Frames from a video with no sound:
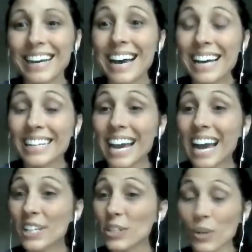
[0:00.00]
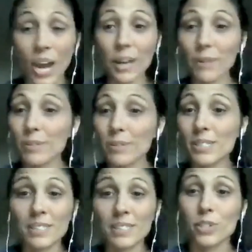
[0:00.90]
Yeah, I was
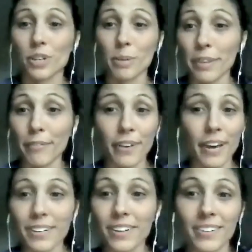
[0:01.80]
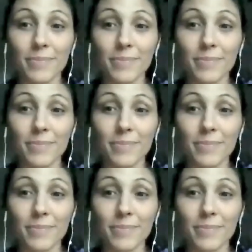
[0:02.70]
extremely flattered.